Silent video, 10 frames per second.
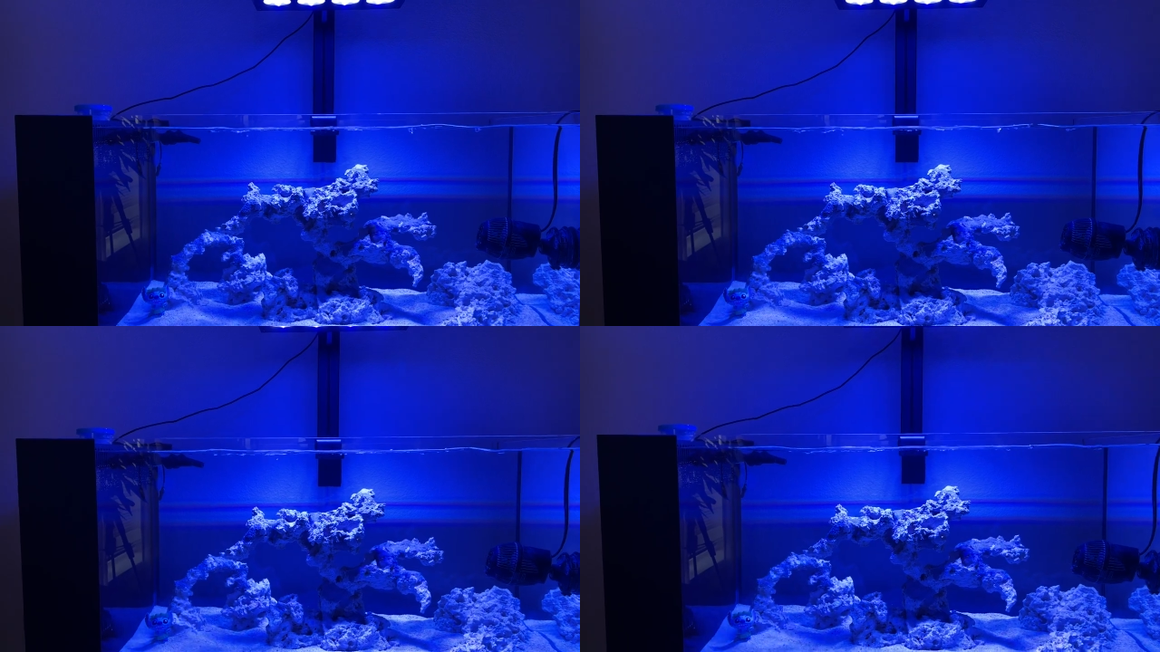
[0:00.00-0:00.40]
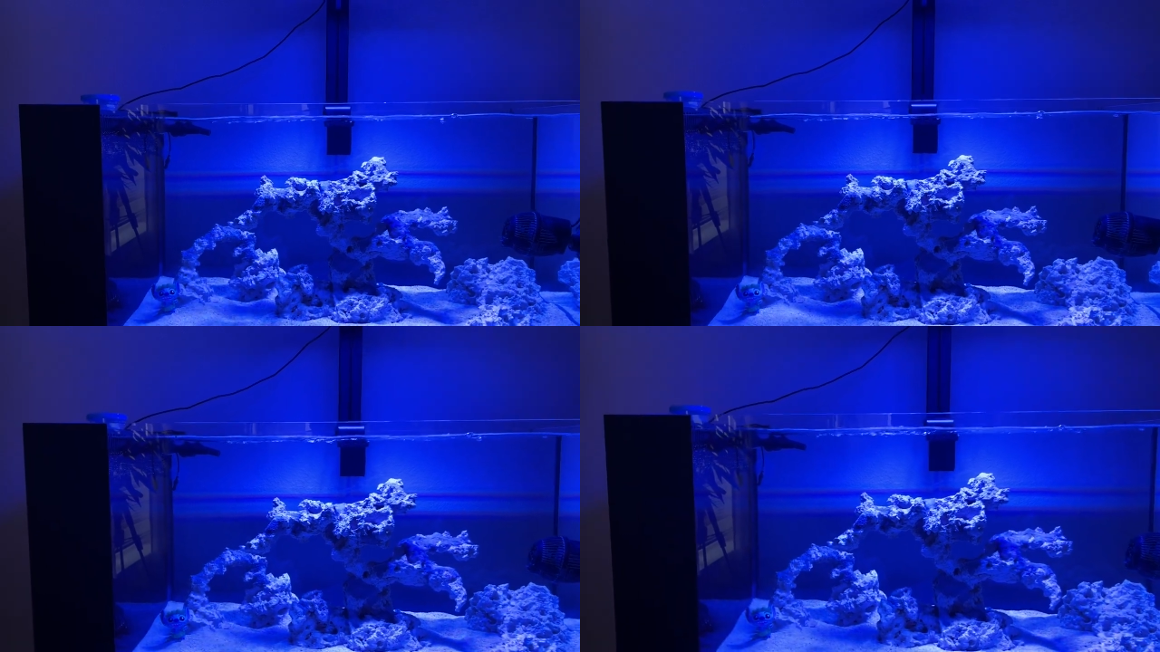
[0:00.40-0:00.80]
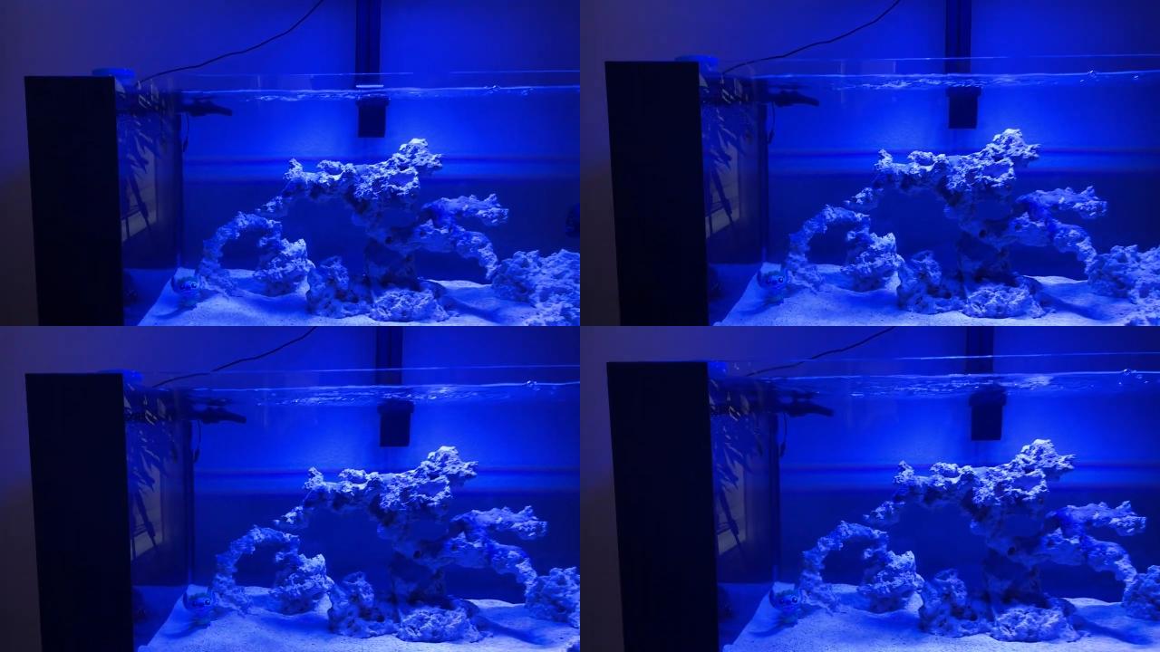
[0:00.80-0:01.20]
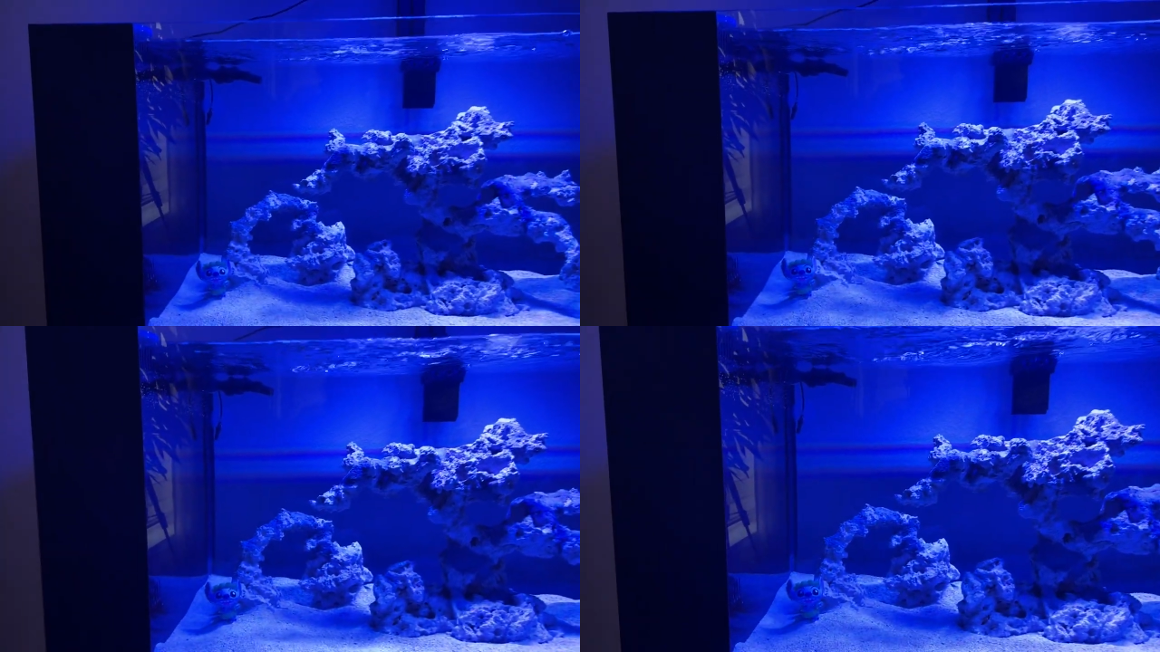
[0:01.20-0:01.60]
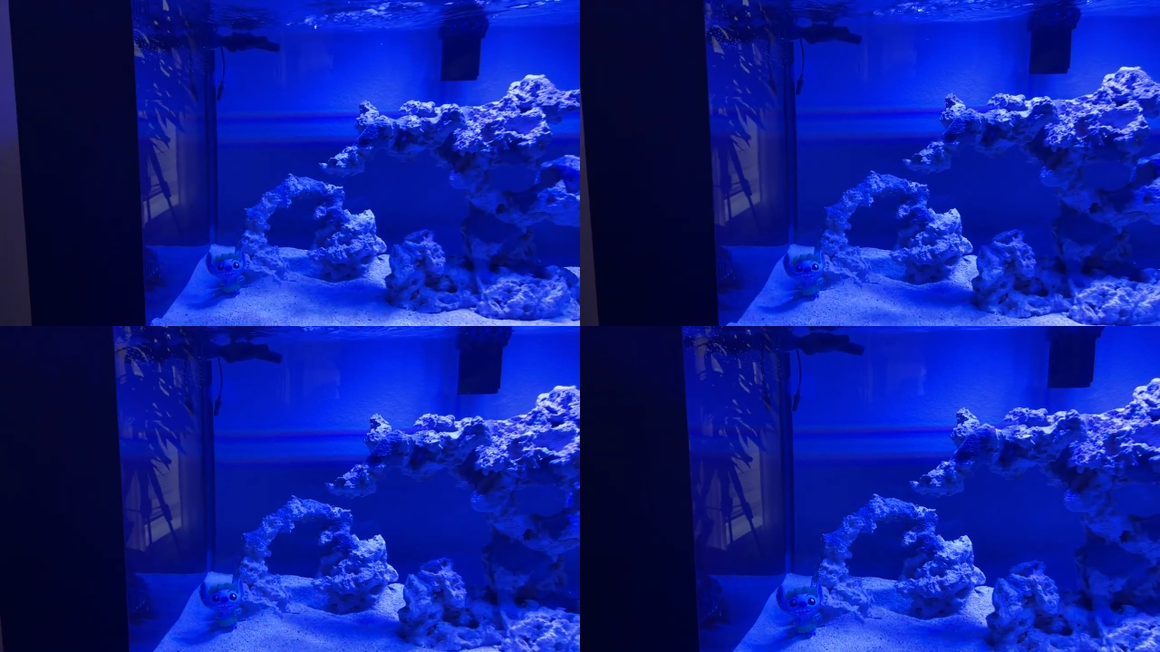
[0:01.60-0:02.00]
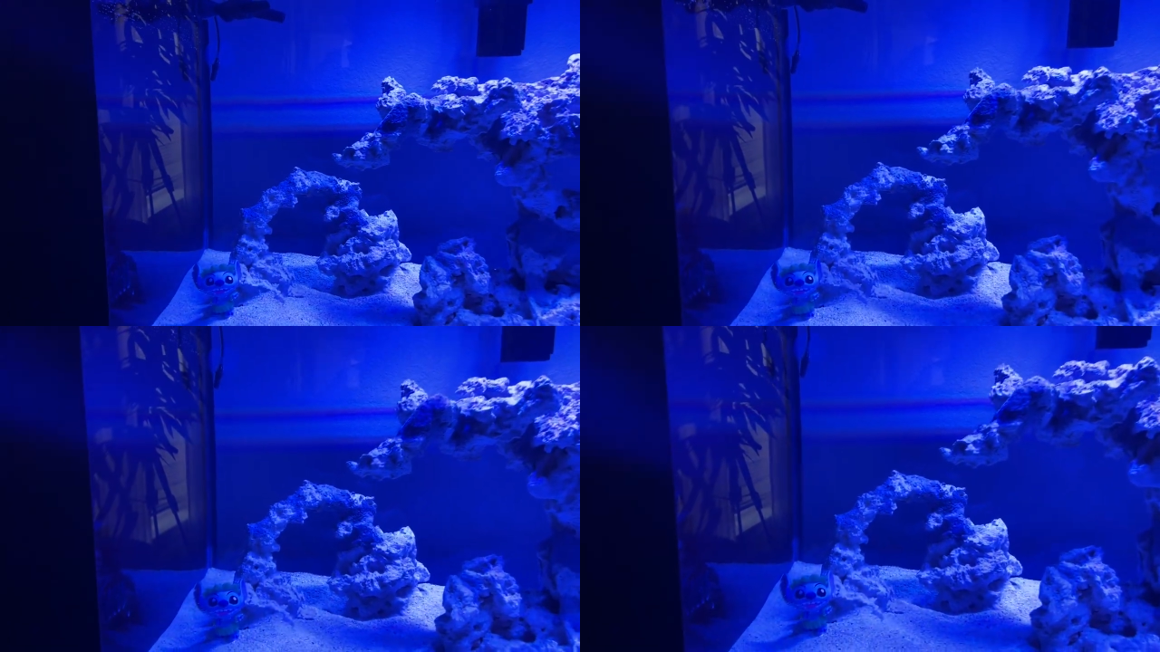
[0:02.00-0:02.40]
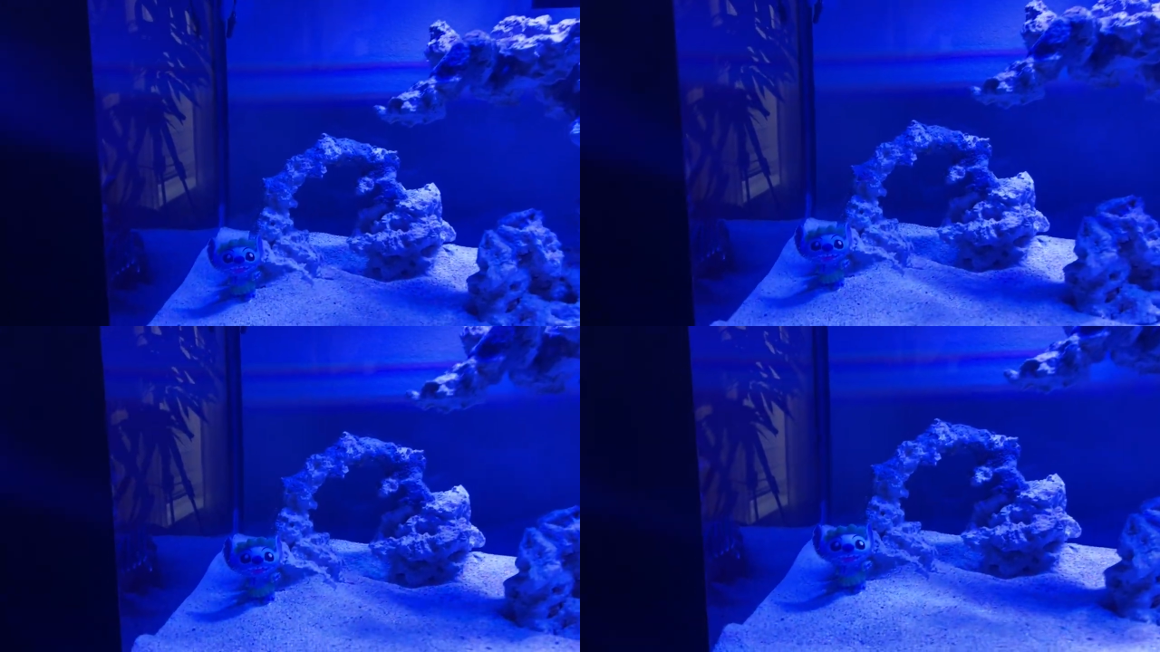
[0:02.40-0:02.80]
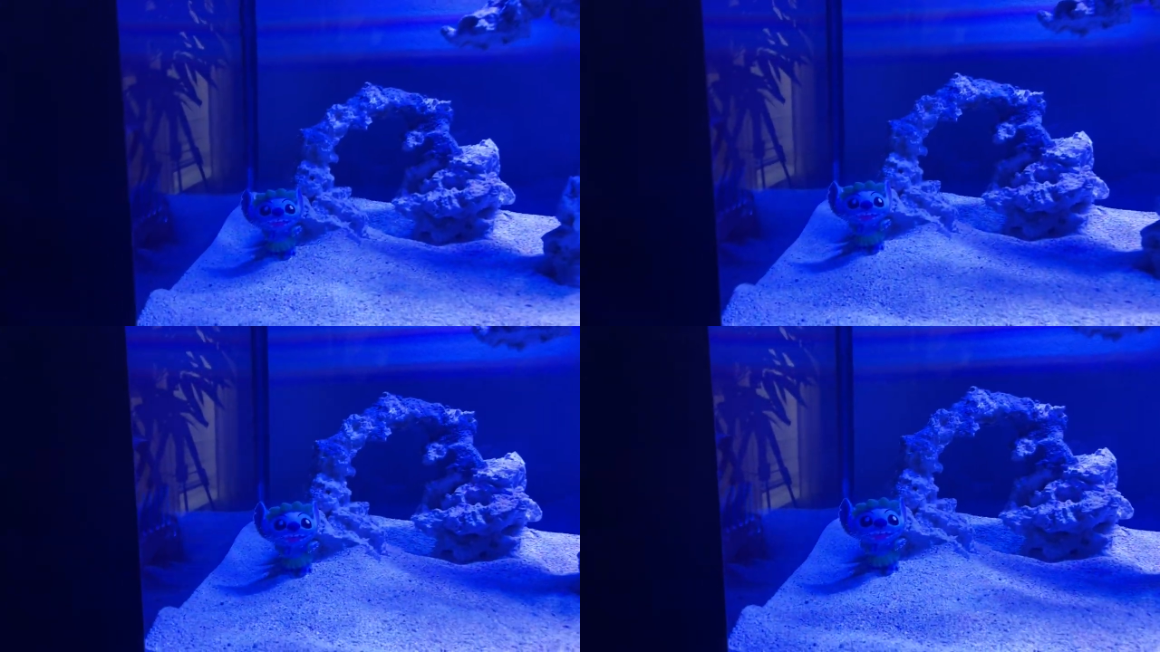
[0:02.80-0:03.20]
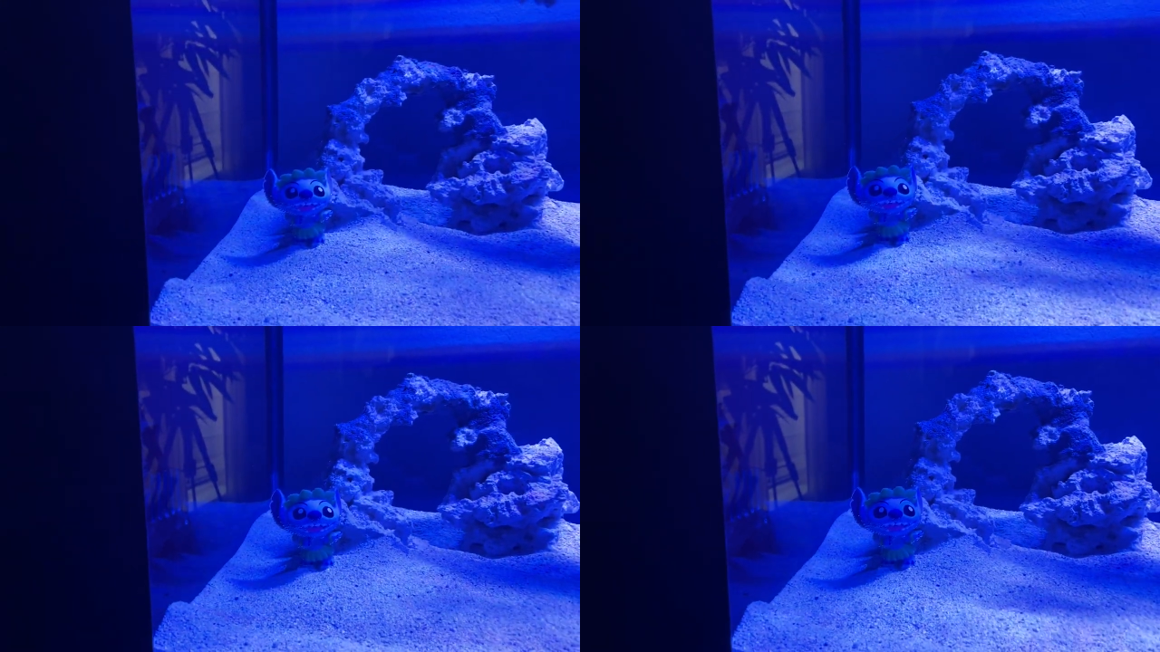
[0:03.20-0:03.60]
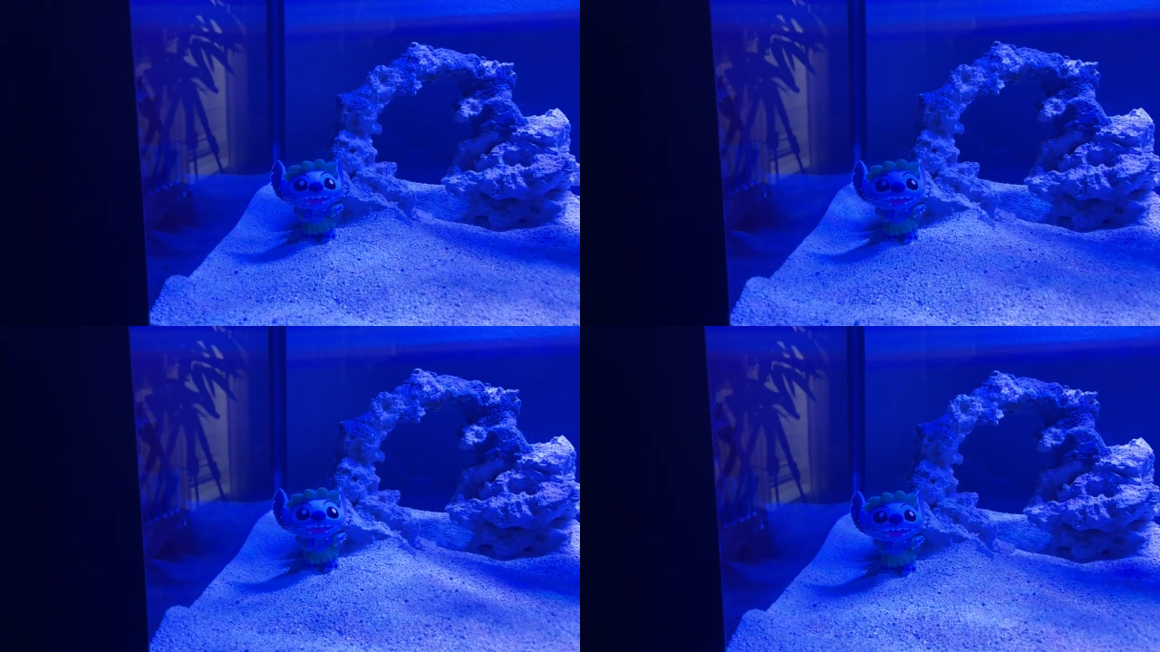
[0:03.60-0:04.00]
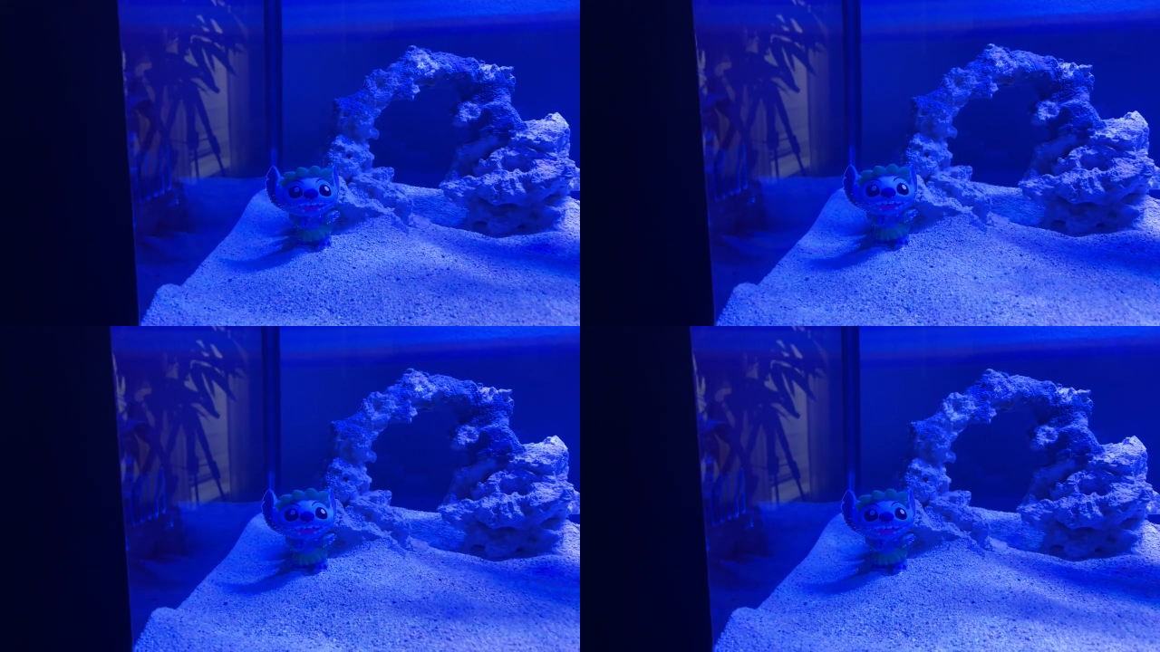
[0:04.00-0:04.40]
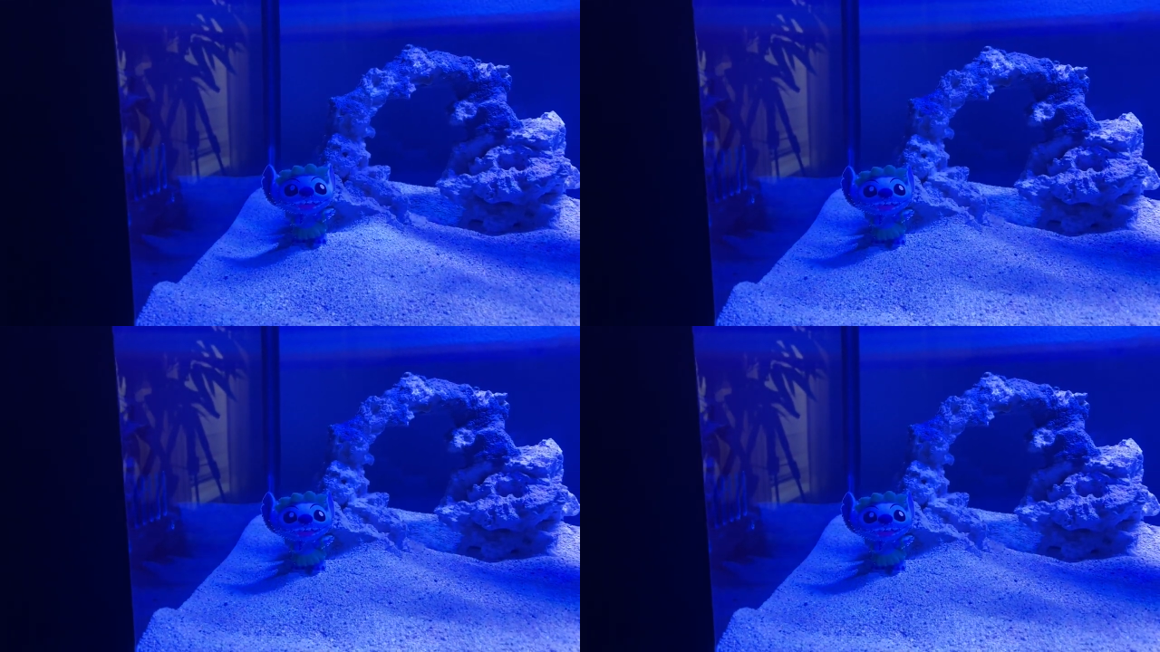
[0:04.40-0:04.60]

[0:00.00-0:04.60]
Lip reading: (no speaker visible)